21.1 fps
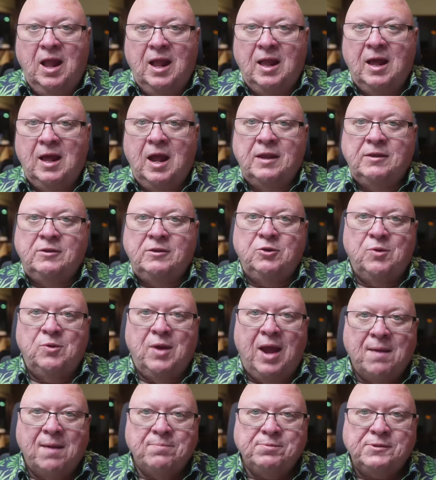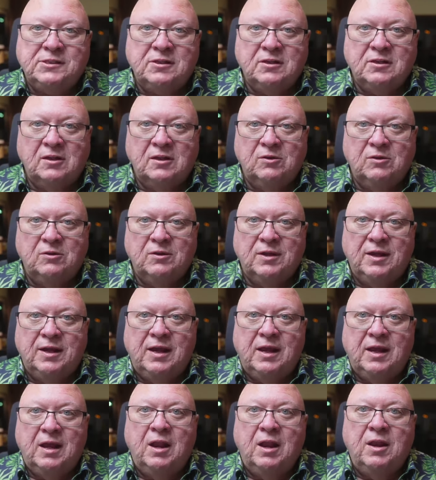and I do
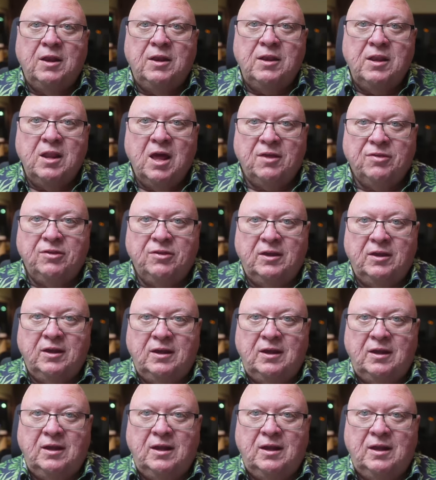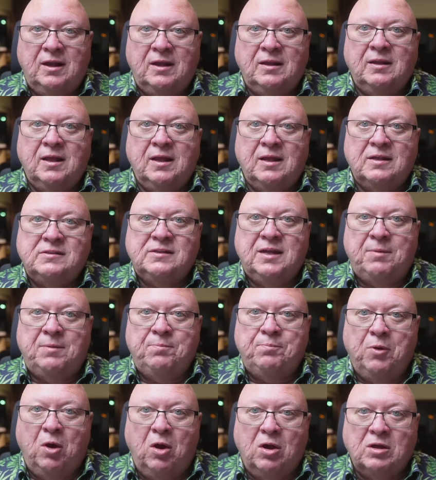absolutely nothing unless a
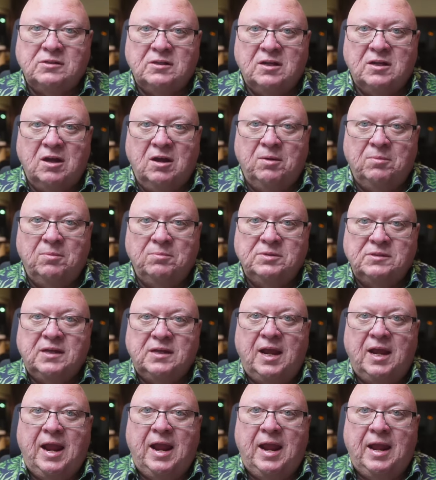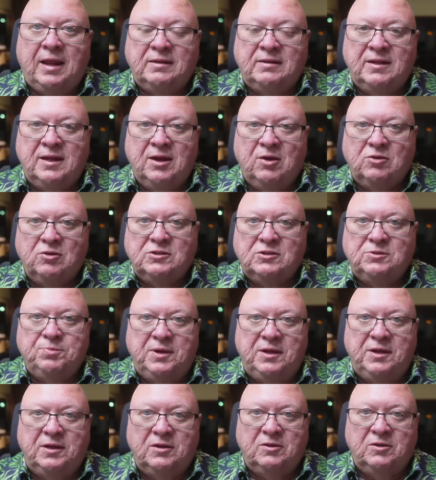boss comes and tells
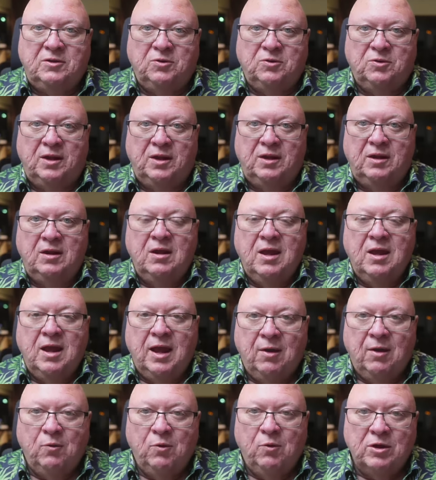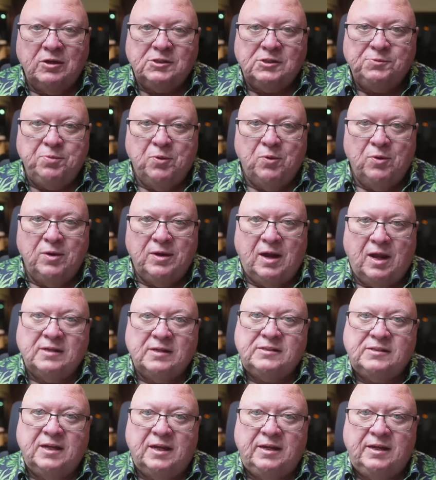me to do it. At which point
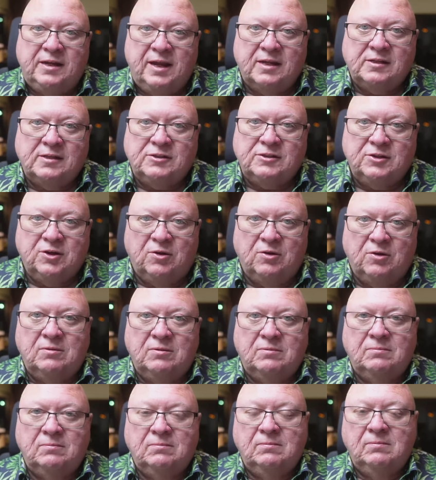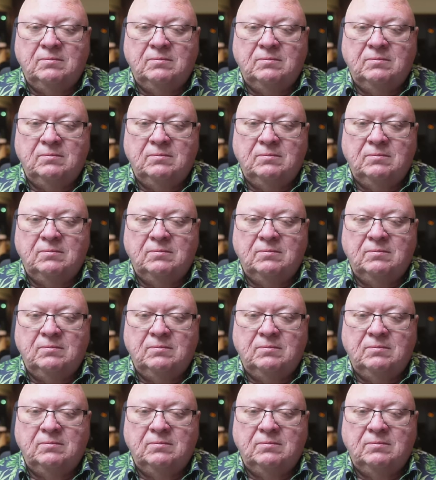I say, yes, sir.